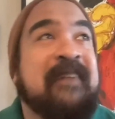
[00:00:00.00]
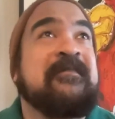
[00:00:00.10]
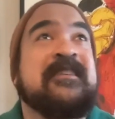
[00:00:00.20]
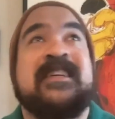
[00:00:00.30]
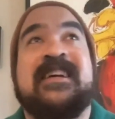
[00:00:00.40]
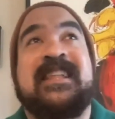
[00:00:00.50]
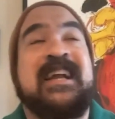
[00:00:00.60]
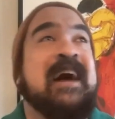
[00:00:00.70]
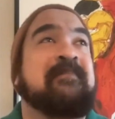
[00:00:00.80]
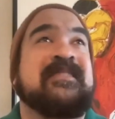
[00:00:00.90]
everything
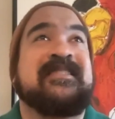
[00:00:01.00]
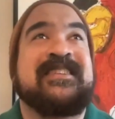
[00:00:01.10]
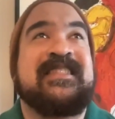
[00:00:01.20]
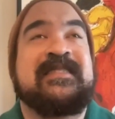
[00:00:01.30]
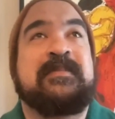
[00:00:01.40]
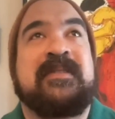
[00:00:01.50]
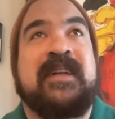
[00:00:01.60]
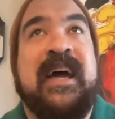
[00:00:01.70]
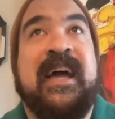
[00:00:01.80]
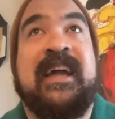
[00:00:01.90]
that happens in this
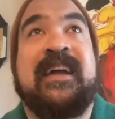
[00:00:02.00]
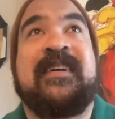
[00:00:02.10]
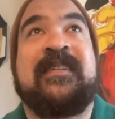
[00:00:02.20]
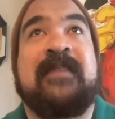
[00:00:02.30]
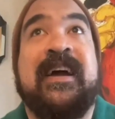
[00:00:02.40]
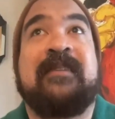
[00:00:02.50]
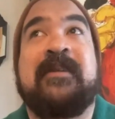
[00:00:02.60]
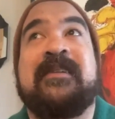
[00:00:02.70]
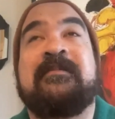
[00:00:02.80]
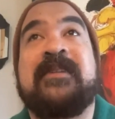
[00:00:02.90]
play, right,
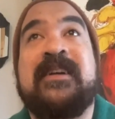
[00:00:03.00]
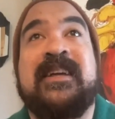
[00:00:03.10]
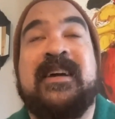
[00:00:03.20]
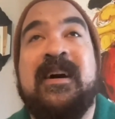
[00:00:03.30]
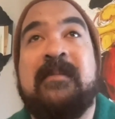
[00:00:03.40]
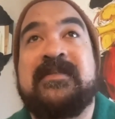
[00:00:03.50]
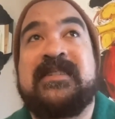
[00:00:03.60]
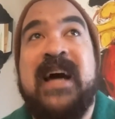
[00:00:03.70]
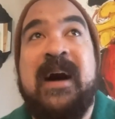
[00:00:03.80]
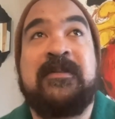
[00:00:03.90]
what it really
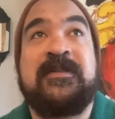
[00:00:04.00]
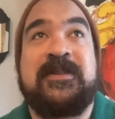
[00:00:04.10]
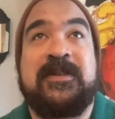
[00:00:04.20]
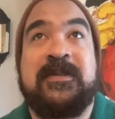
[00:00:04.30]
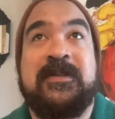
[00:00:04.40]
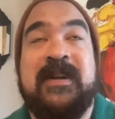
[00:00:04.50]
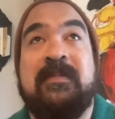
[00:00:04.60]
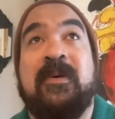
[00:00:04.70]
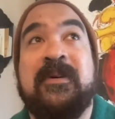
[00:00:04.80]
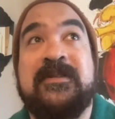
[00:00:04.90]
comes down to
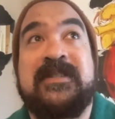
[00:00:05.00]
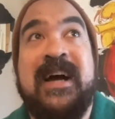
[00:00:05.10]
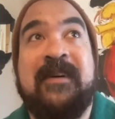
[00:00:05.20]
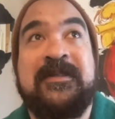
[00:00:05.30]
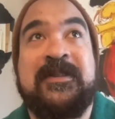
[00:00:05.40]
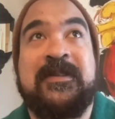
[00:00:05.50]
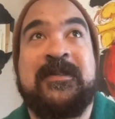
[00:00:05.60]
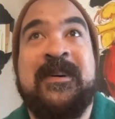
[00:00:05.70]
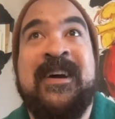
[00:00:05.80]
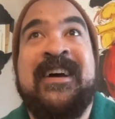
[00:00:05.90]
and boils down
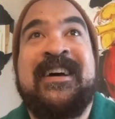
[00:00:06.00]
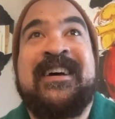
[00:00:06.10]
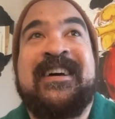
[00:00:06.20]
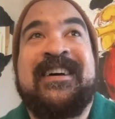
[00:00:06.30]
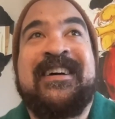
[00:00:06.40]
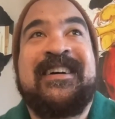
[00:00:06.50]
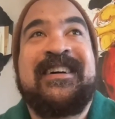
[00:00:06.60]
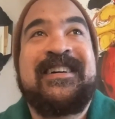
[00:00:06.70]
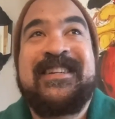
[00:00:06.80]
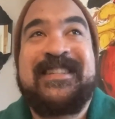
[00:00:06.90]
to
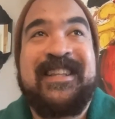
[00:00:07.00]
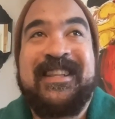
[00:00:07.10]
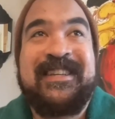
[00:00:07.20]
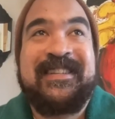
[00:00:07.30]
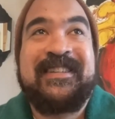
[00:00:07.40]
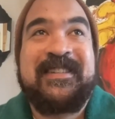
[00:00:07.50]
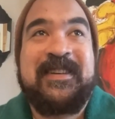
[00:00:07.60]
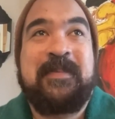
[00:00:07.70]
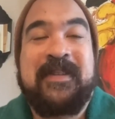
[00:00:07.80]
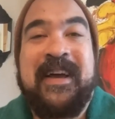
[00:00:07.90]
is that this is
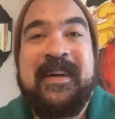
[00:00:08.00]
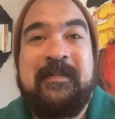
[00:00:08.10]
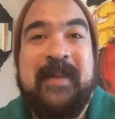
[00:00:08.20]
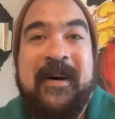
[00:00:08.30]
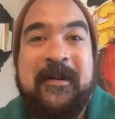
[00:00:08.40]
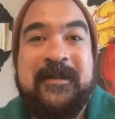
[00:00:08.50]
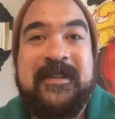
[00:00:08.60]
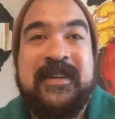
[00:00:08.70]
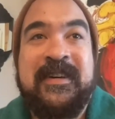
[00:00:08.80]
a play about